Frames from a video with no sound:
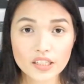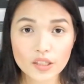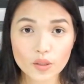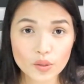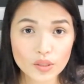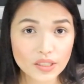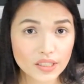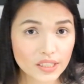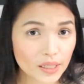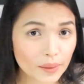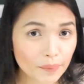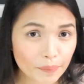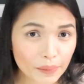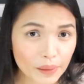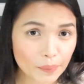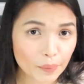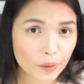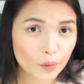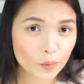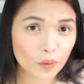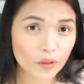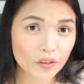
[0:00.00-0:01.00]
So some
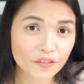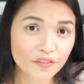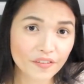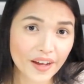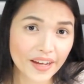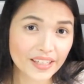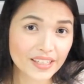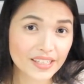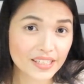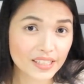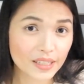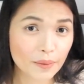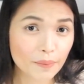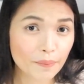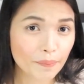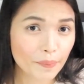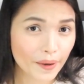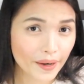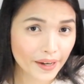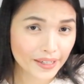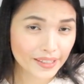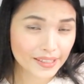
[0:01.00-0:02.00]
people will find some
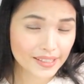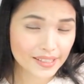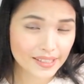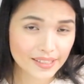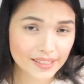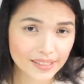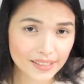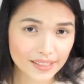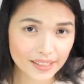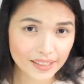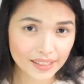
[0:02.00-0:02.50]
parts